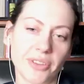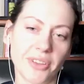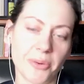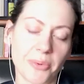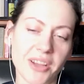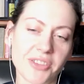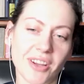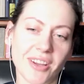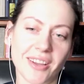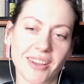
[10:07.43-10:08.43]

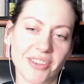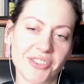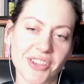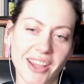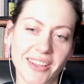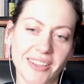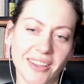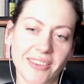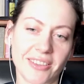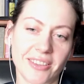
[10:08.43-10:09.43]
Russia and
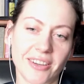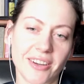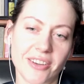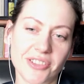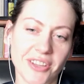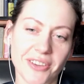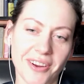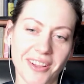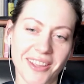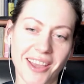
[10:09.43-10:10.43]
China that are
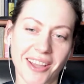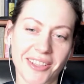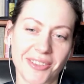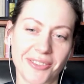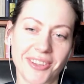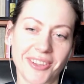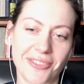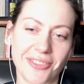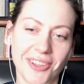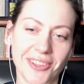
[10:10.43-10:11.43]
generally active in the
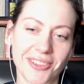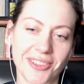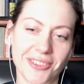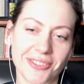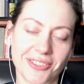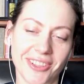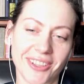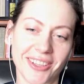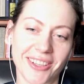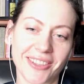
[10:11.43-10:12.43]
field of
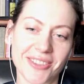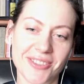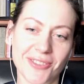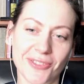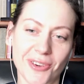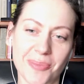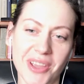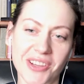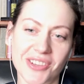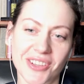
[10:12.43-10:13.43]

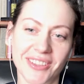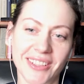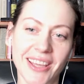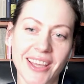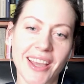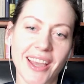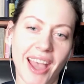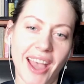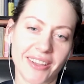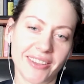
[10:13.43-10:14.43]
disinformation.
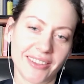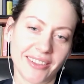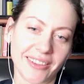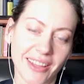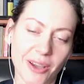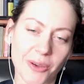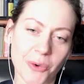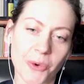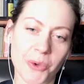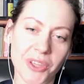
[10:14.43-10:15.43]
And
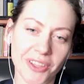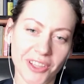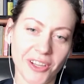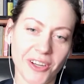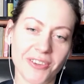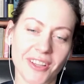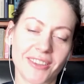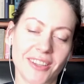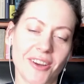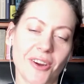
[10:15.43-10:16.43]
now we hear that
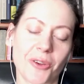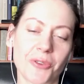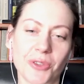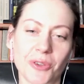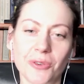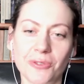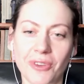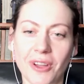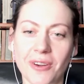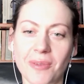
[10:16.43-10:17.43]
they're also
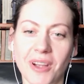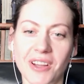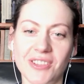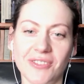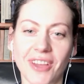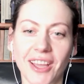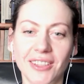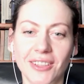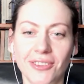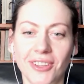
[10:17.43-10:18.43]
very much
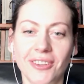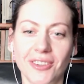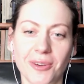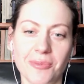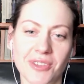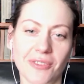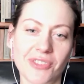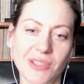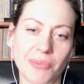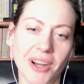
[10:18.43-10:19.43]
effective in terms of
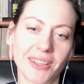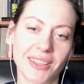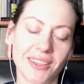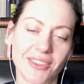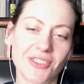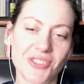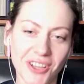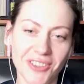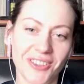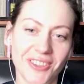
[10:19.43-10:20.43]
spreading the
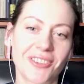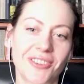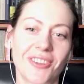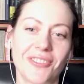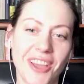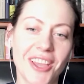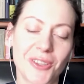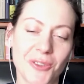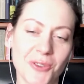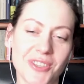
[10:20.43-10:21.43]
gendered
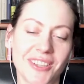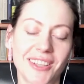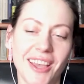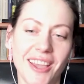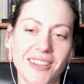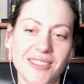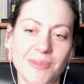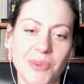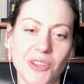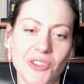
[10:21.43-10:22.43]
fake news and hate
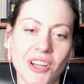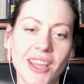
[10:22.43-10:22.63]
speech.